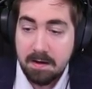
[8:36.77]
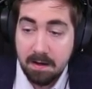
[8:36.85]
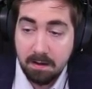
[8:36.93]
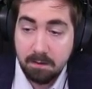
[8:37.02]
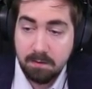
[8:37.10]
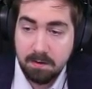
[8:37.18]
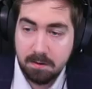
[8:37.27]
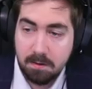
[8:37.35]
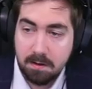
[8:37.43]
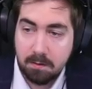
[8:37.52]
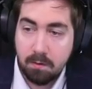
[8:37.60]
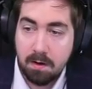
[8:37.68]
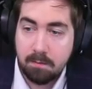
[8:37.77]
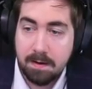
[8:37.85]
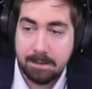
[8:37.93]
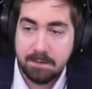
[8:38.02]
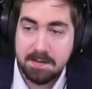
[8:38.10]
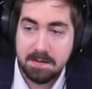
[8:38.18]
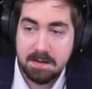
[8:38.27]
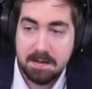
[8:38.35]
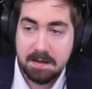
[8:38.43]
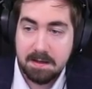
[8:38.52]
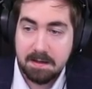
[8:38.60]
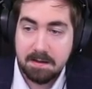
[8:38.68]
Now you have 31 maps.
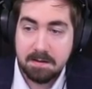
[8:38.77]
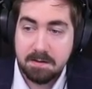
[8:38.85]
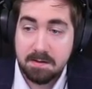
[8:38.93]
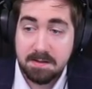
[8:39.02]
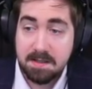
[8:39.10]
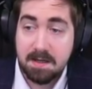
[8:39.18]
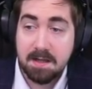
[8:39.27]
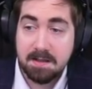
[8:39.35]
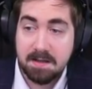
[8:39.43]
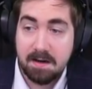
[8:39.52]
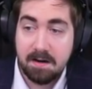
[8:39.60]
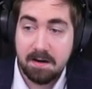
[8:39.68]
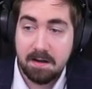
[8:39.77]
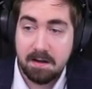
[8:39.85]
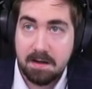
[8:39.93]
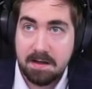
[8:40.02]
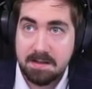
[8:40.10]
So is it Caldera?